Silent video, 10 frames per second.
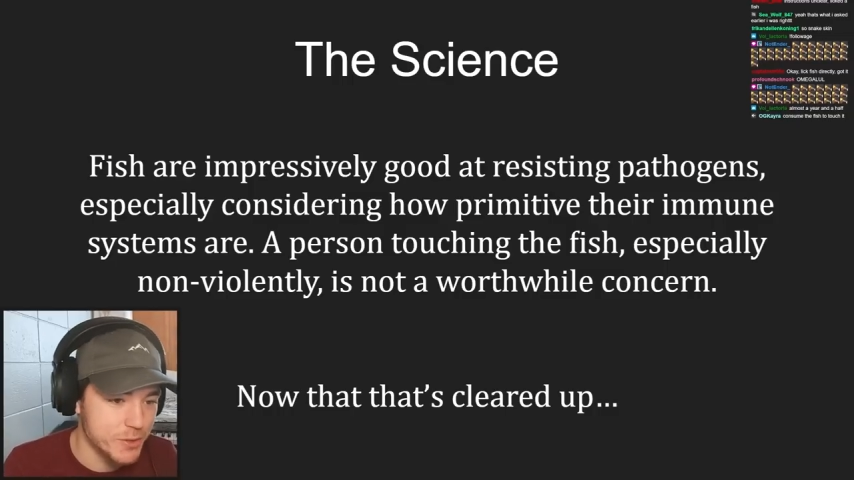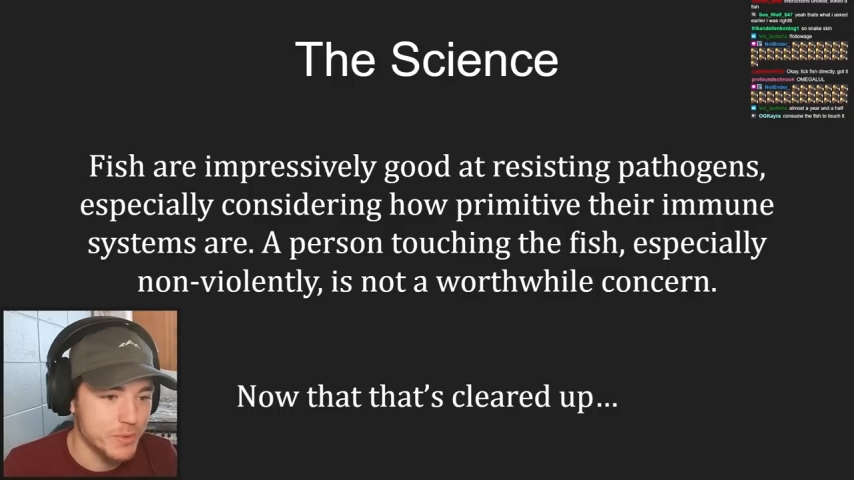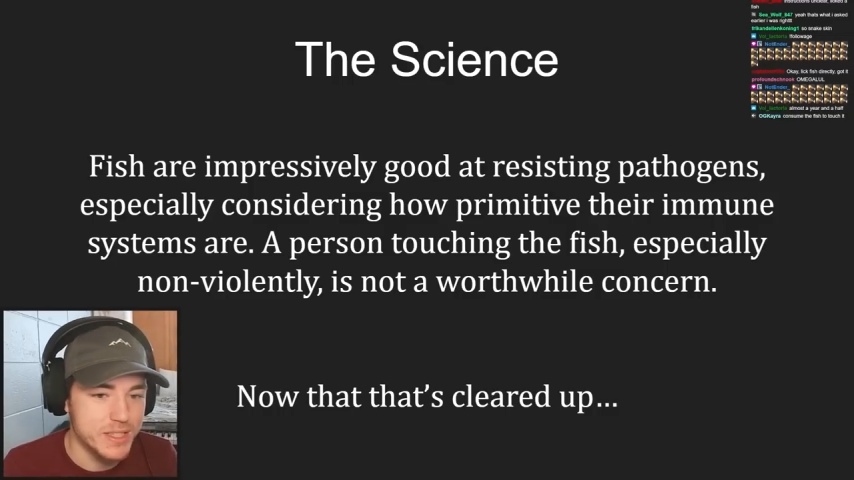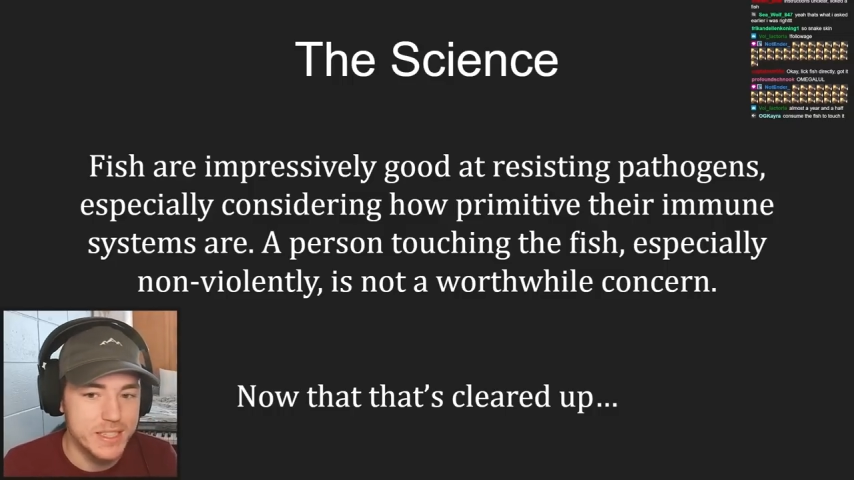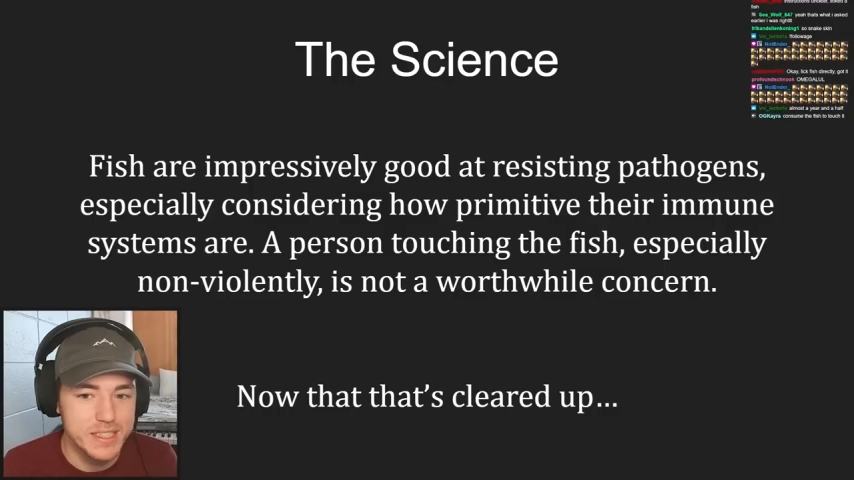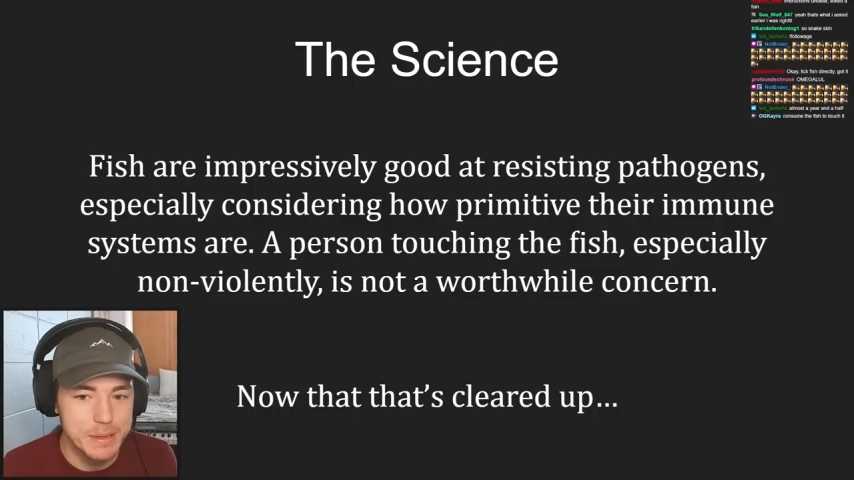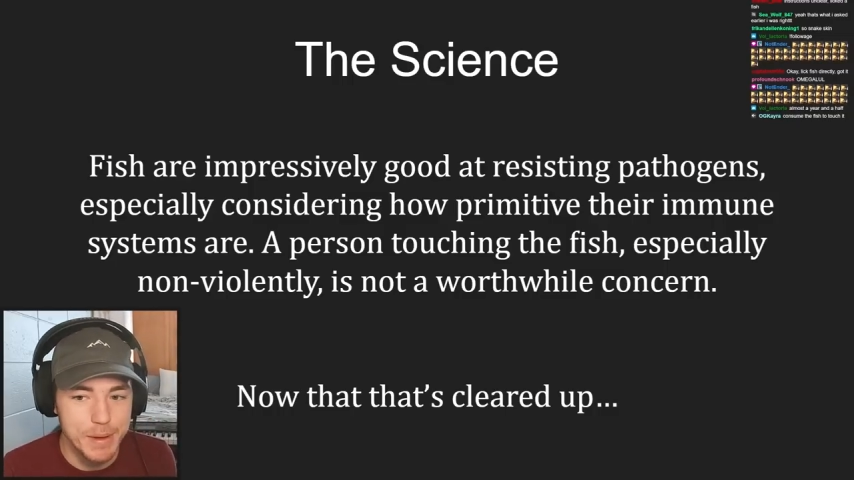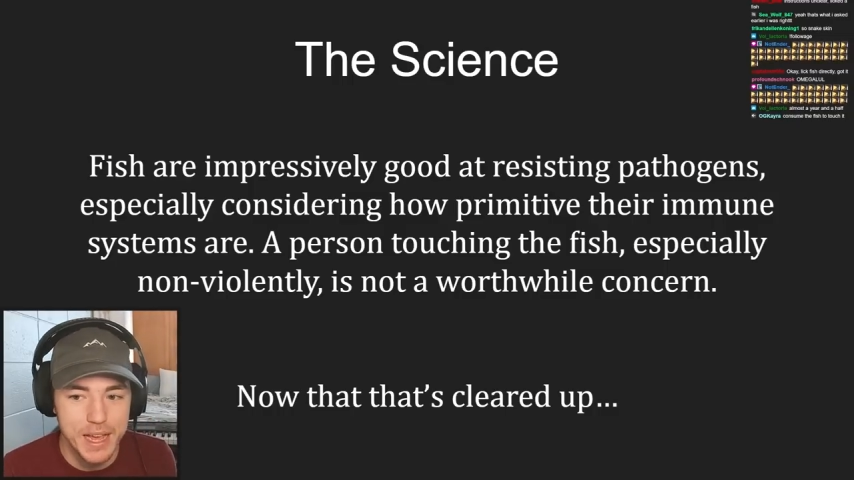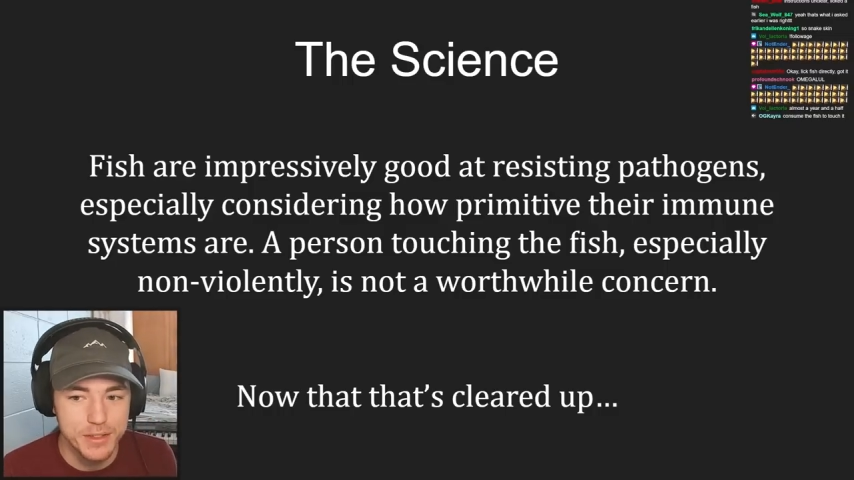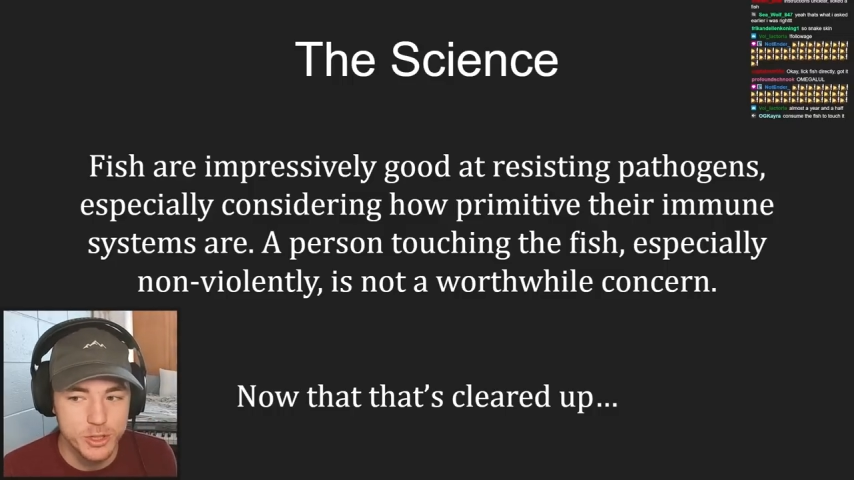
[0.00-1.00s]
at resisting
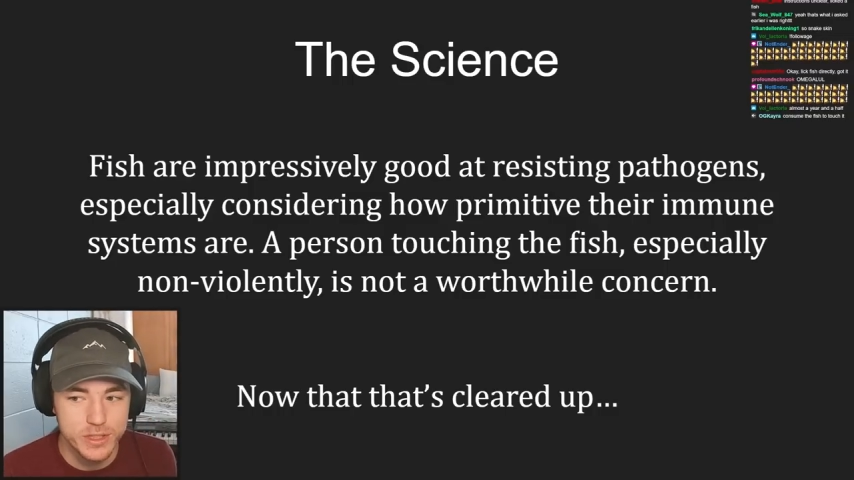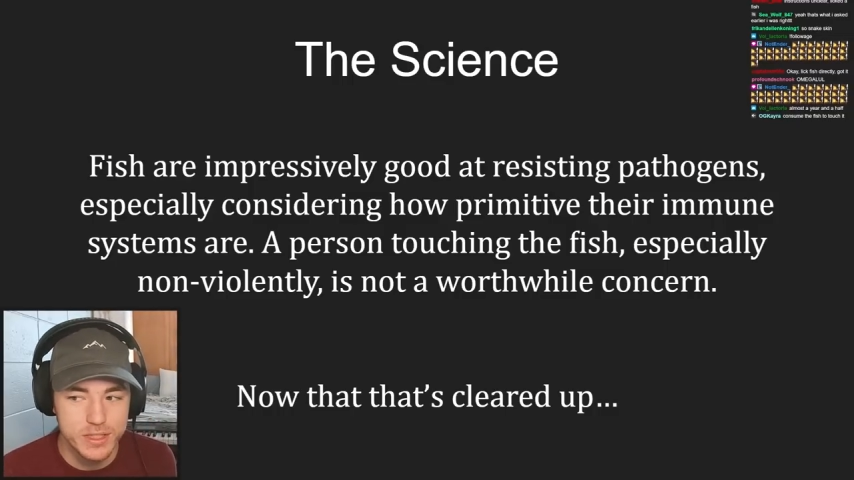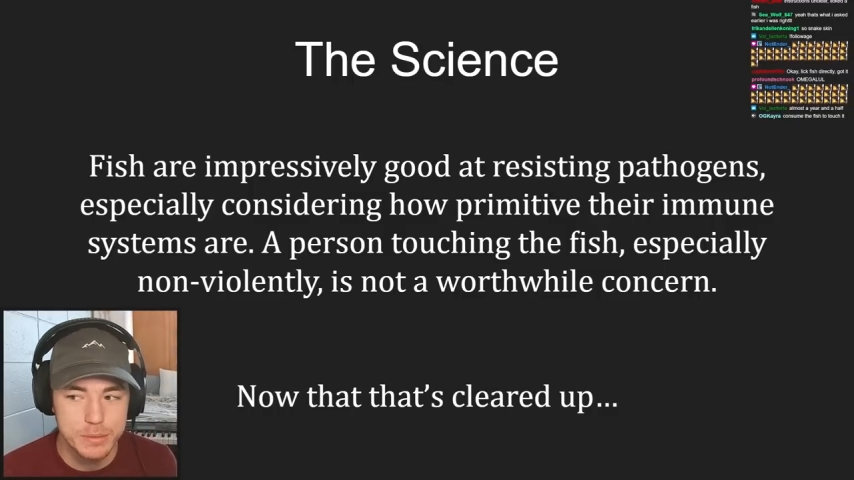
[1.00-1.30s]
pathogens,